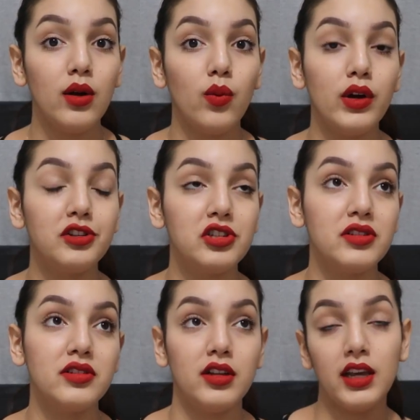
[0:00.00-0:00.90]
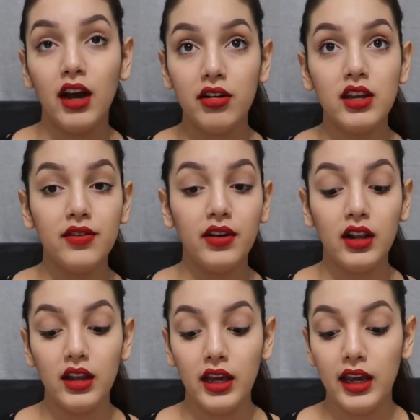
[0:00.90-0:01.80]
which is in the county of
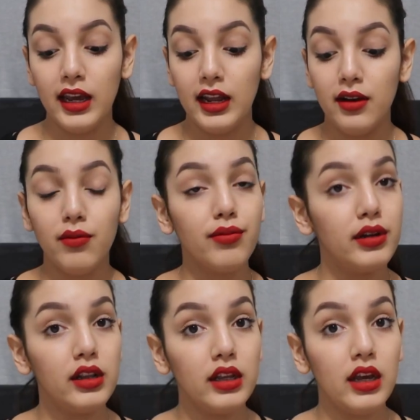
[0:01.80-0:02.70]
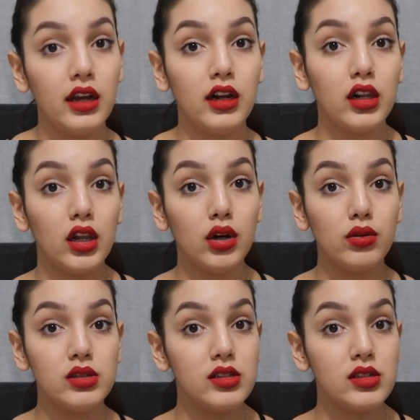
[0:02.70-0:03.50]
LA and really close.